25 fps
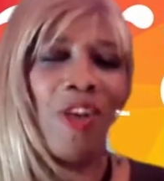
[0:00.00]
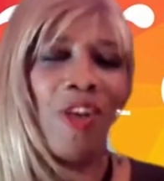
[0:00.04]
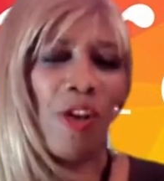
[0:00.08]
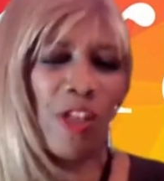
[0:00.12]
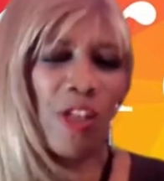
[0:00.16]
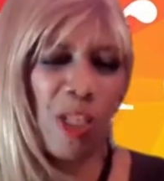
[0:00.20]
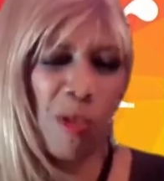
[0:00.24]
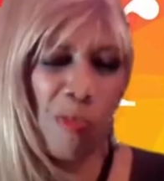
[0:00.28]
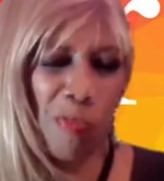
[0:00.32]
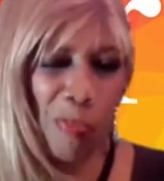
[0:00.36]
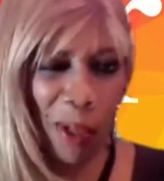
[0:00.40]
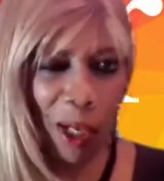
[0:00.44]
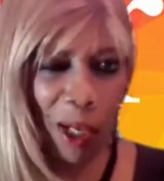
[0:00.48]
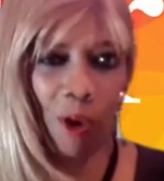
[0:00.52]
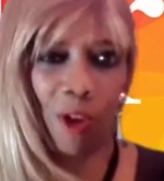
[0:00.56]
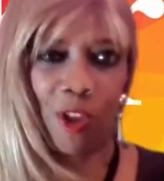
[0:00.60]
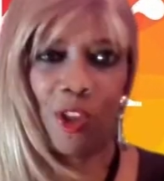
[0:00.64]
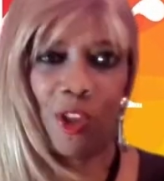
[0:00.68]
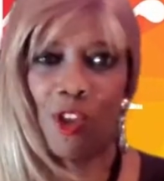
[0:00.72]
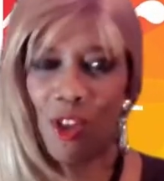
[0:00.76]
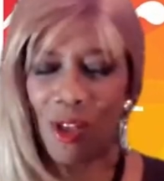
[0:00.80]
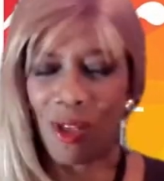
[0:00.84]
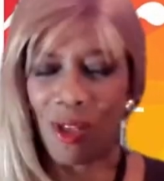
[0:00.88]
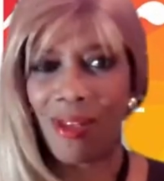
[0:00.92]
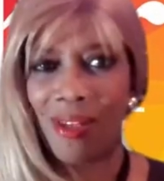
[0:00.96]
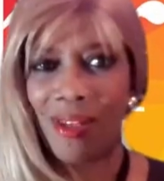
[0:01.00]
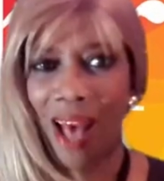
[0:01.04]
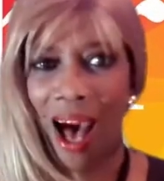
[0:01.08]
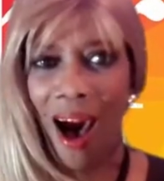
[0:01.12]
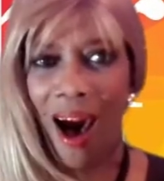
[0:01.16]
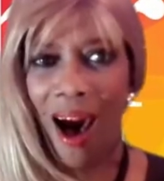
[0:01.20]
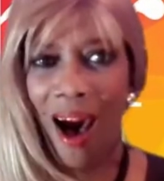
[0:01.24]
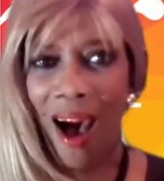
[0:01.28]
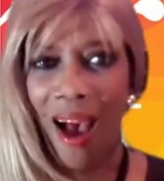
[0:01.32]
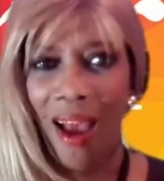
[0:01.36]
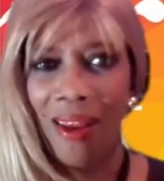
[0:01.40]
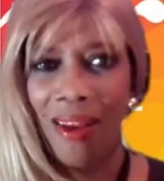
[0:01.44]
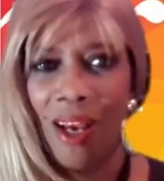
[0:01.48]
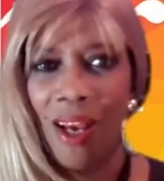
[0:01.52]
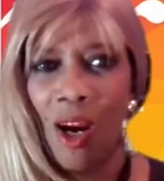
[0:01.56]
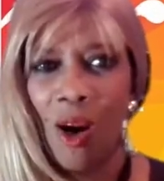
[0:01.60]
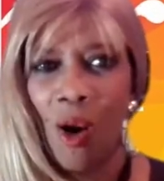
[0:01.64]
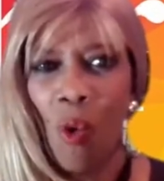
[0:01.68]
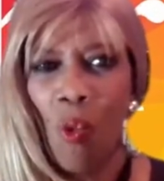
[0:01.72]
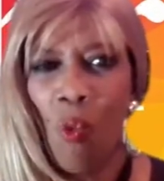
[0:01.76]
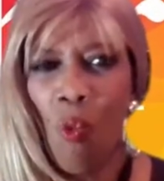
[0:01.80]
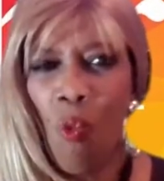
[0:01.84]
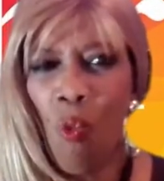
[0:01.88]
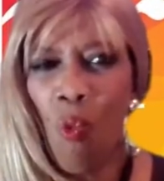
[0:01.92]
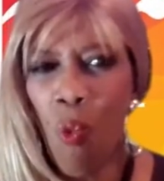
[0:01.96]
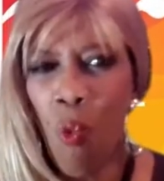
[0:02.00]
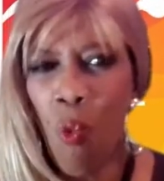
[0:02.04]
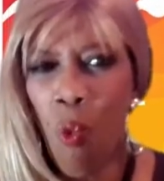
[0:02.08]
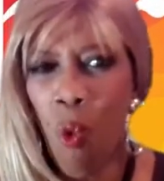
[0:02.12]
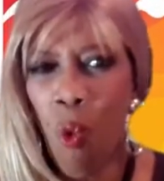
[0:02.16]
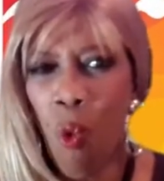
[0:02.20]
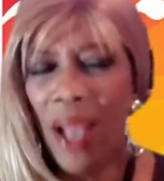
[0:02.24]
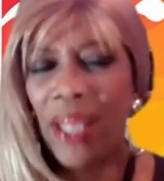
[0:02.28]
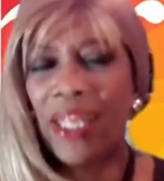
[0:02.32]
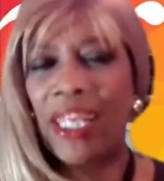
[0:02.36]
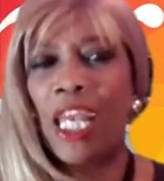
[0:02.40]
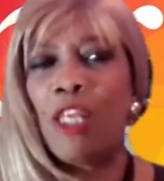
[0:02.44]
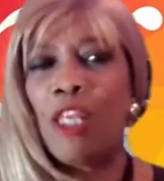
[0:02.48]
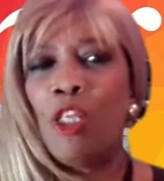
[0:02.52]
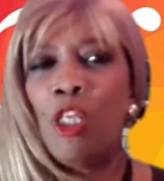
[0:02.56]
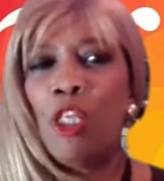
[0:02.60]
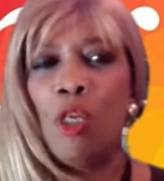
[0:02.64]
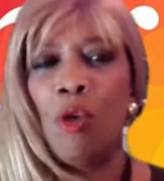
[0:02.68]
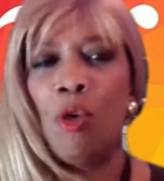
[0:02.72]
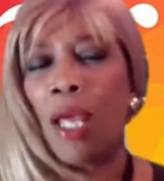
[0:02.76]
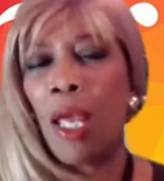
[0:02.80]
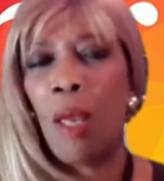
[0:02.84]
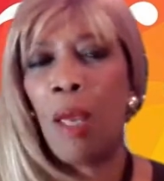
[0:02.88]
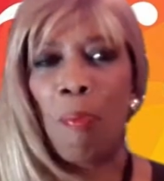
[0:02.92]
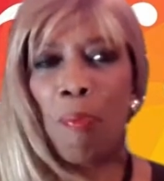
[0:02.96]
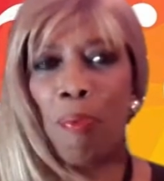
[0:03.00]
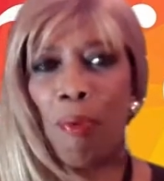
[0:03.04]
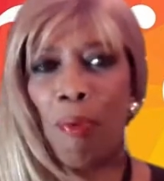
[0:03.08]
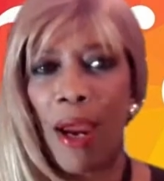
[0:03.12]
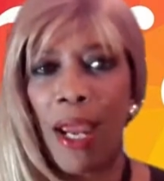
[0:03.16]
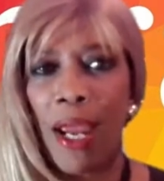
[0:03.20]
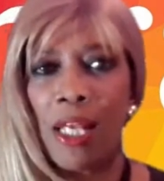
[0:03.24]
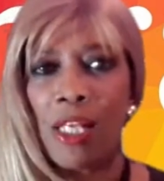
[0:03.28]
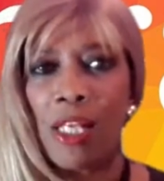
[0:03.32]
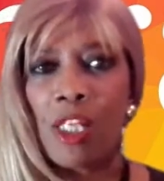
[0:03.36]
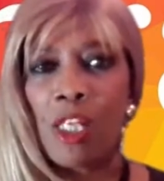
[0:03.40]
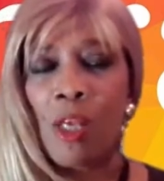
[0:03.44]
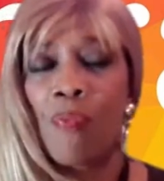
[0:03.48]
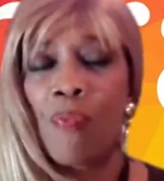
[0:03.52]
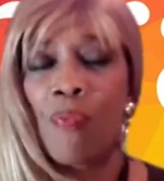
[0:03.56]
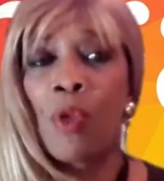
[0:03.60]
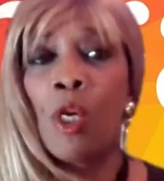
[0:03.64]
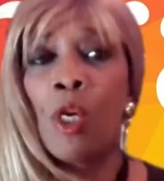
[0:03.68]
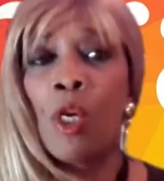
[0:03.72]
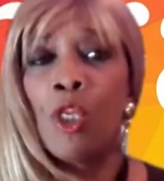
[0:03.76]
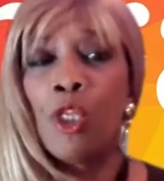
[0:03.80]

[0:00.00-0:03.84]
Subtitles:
your spiritual side? What can you embrace?